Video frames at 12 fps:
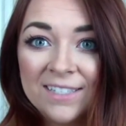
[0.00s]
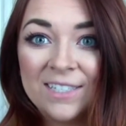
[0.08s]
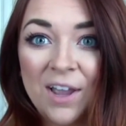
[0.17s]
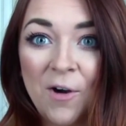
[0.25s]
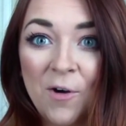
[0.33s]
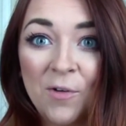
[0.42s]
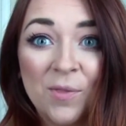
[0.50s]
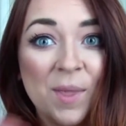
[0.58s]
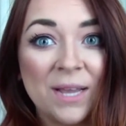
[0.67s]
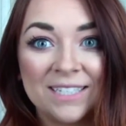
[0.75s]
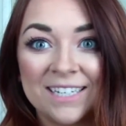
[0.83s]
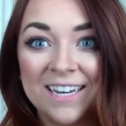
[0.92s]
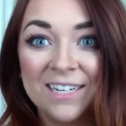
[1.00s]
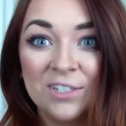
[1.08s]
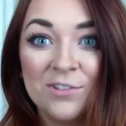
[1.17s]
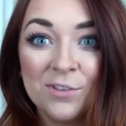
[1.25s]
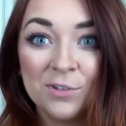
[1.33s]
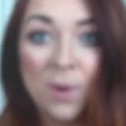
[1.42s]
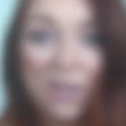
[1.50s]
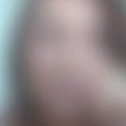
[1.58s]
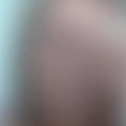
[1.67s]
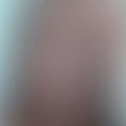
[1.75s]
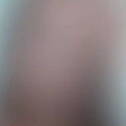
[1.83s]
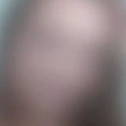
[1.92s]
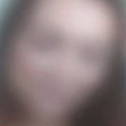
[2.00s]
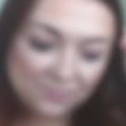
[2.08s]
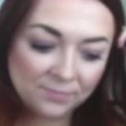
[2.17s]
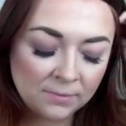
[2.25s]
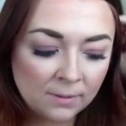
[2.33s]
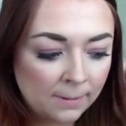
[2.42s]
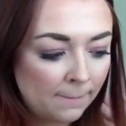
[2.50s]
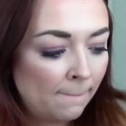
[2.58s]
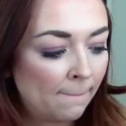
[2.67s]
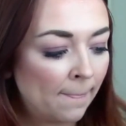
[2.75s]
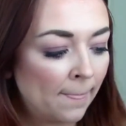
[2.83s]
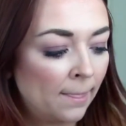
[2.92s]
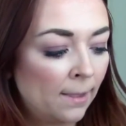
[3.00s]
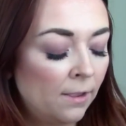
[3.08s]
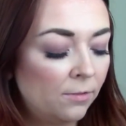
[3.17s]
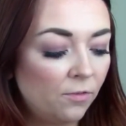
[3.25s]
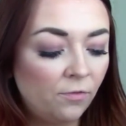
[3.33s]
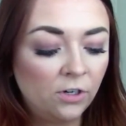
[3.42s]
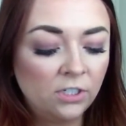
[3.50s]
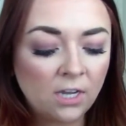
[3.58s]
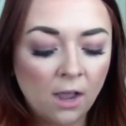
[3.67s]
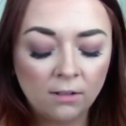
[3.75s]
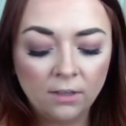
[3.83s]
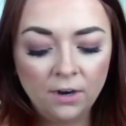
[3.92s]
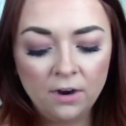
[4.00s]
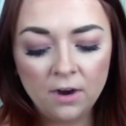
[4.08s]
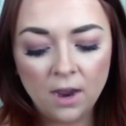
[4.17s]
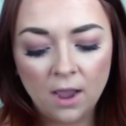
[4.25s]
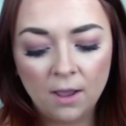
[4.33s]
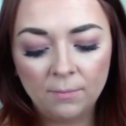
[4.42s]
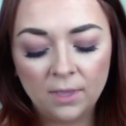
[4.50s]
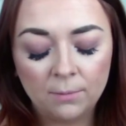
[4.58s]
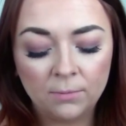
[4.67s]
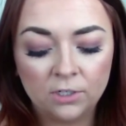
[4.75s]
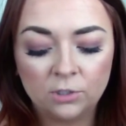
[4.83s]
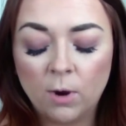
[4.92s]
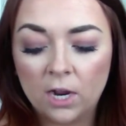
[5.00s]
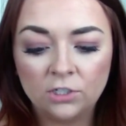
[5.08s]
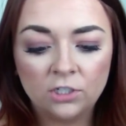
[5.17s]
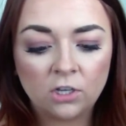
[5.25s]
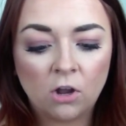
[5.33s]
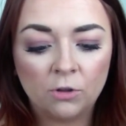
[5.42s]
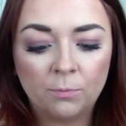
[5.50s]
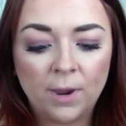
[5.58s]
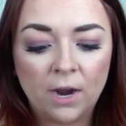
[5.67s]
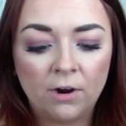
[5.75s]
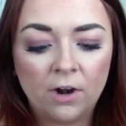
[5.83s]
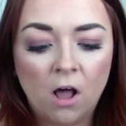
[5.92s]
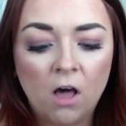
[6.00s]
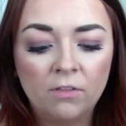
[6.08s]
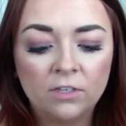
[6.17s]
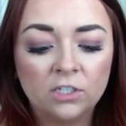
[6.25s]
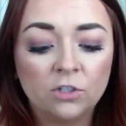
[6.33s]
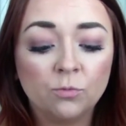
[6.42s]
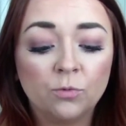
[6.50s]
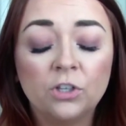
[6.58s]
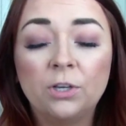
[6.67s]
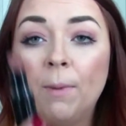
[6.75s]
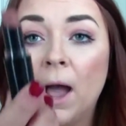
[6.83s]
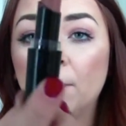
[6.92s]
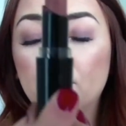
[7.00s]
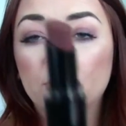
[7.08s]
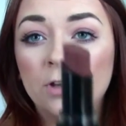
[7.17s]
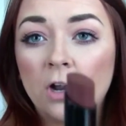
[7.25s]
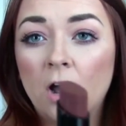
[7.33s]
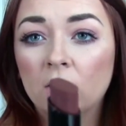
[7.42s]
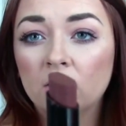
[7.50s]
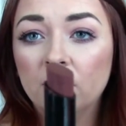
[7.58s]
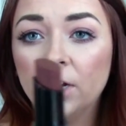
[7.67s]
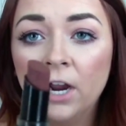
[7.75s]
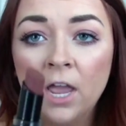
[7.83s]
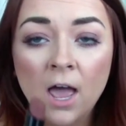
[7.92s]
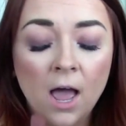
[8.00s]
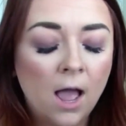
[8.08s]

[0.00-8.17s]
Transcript: So let's get into the swatching. The first color um, that I'm going to swatch is called Bare It All. This is a really popular color.